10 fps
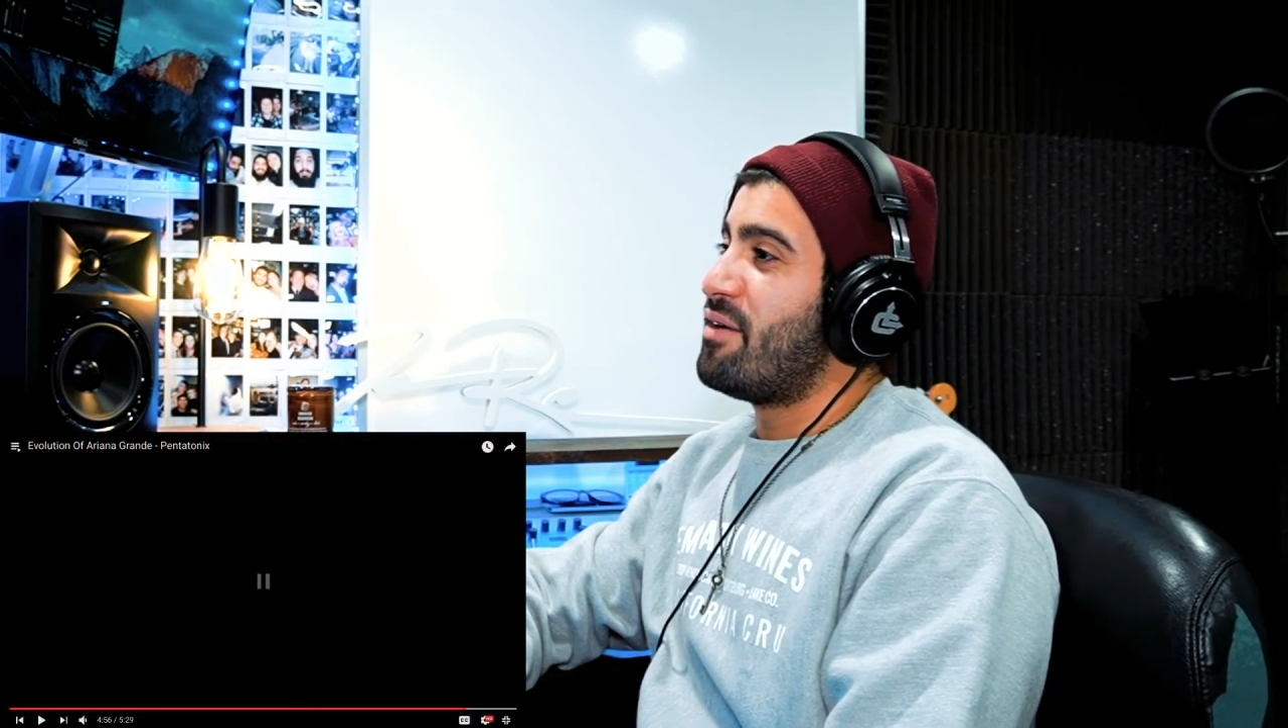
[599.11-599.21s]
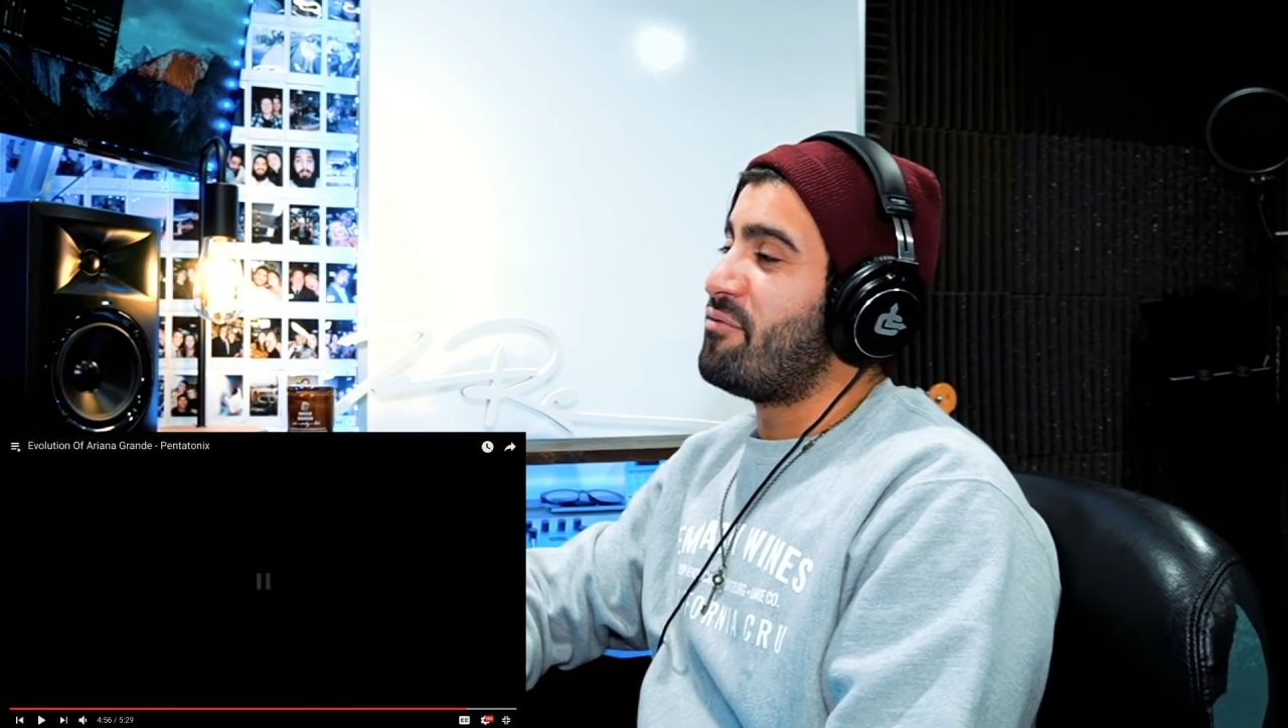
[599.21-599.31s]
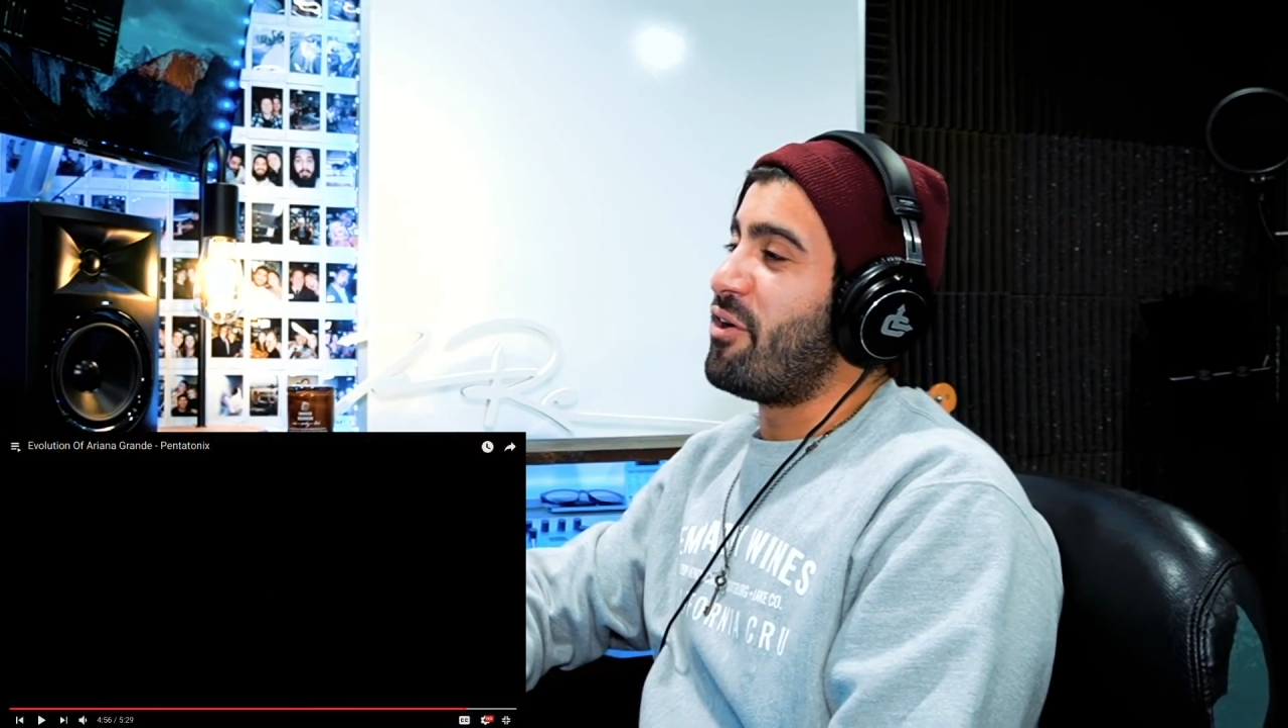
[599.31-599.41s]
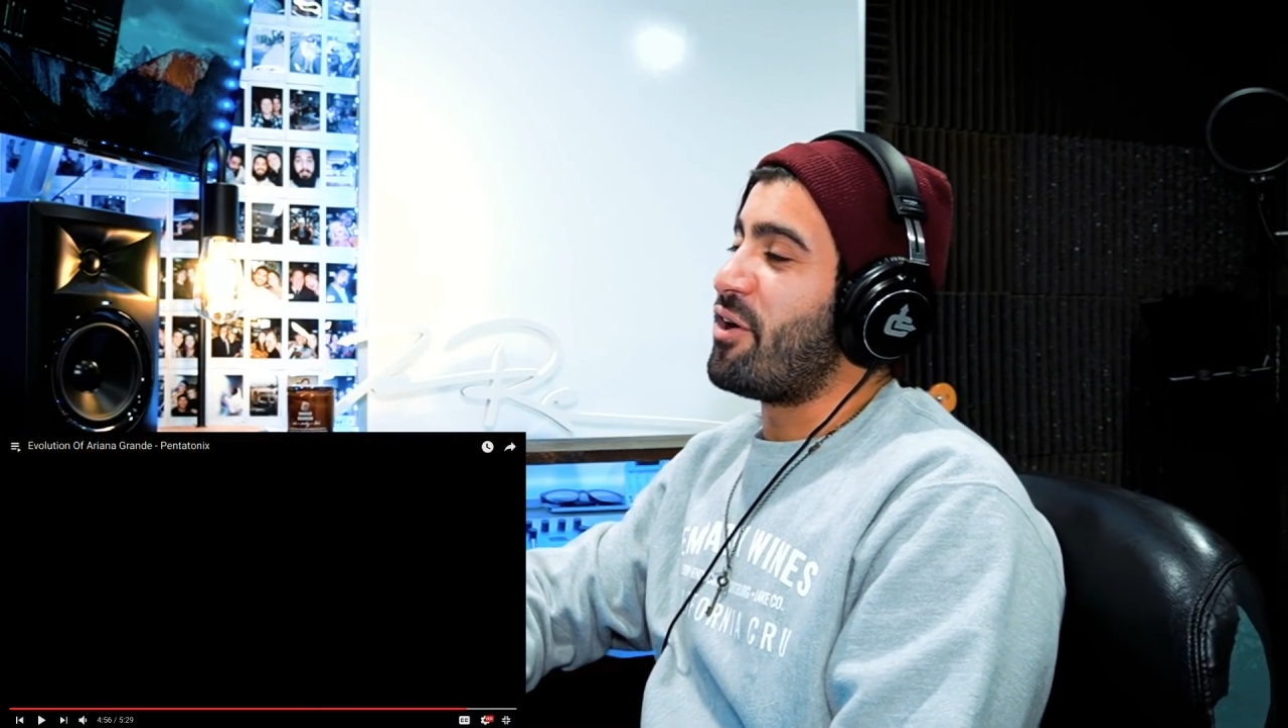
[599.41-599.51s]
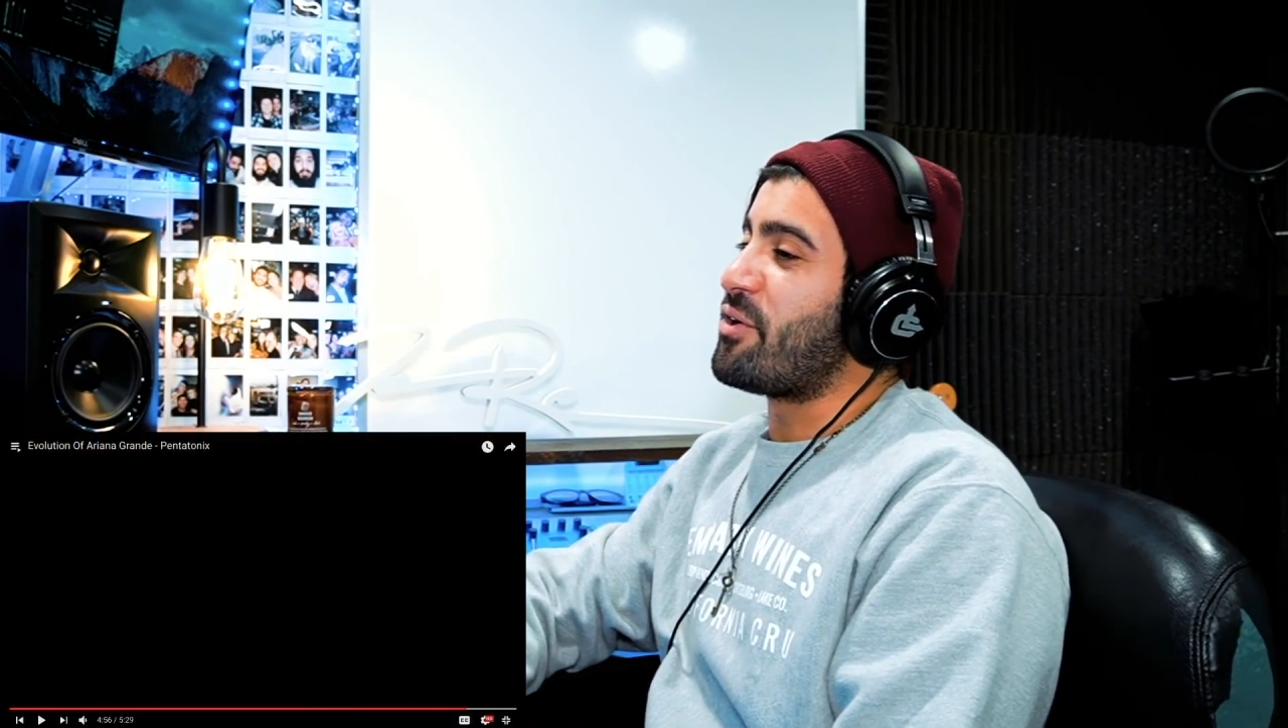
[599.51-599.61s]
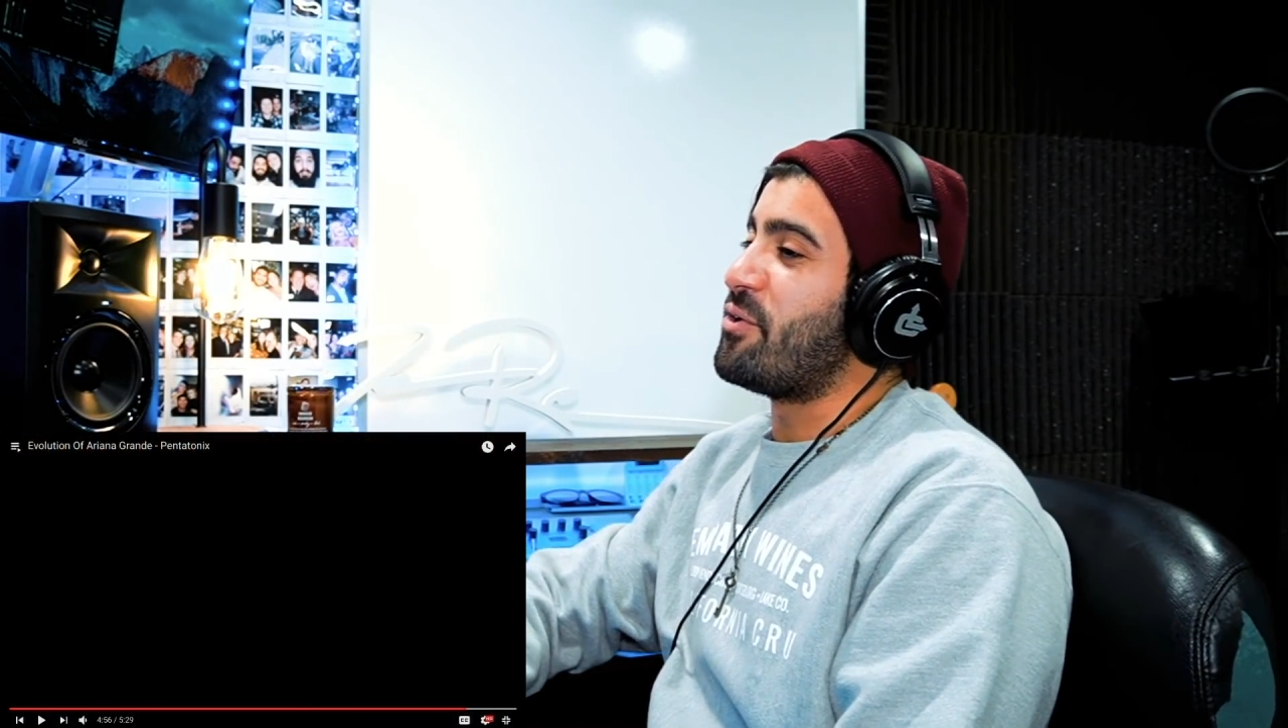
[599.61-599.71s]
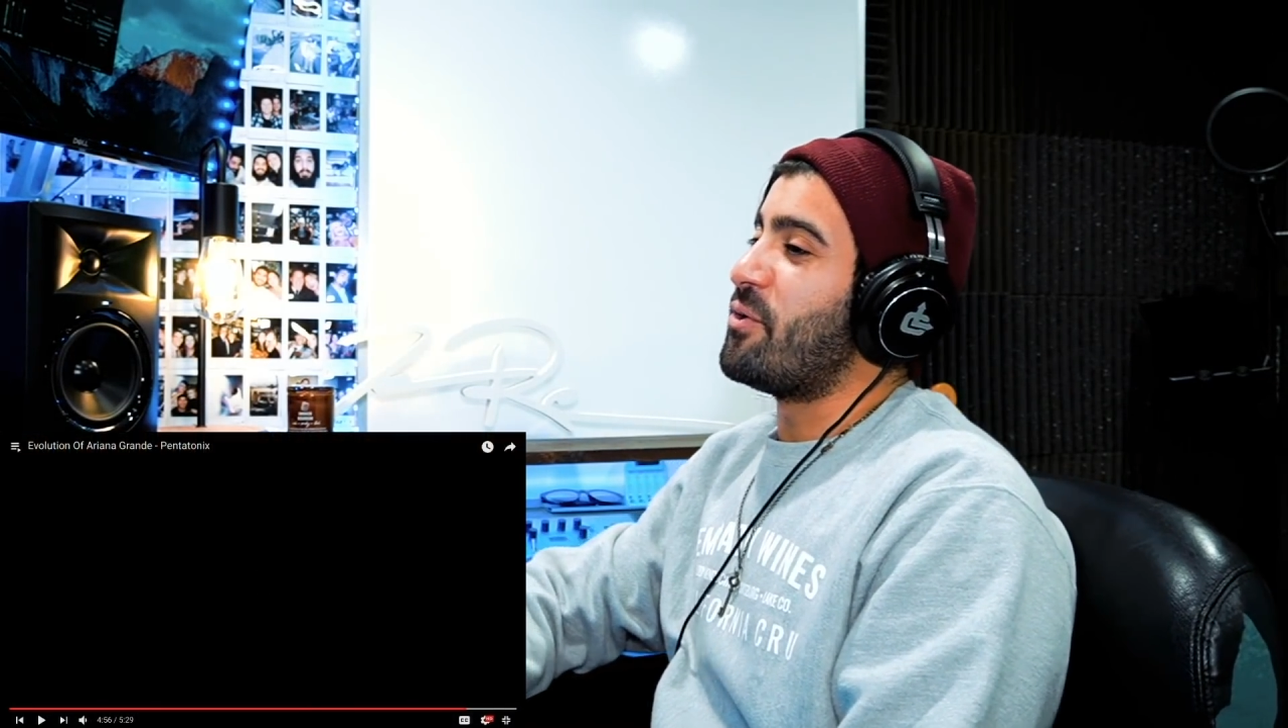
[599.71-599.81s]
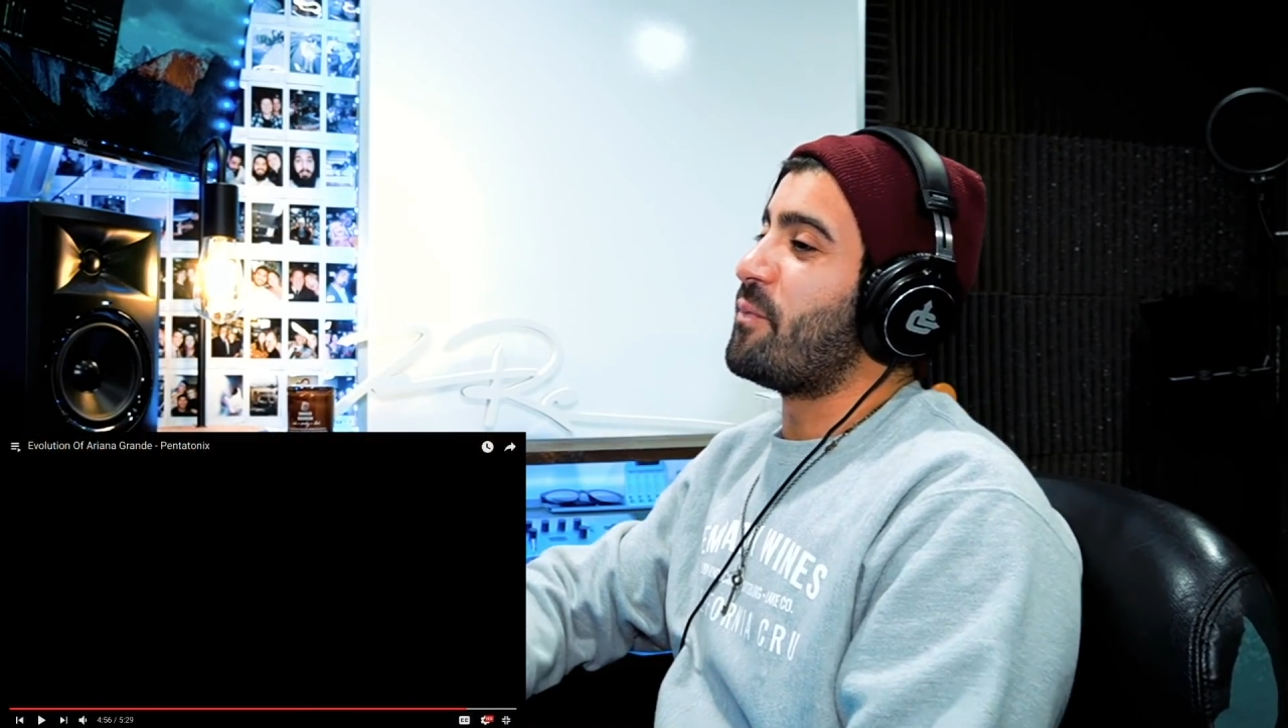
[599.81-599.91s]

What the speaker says: Very cool.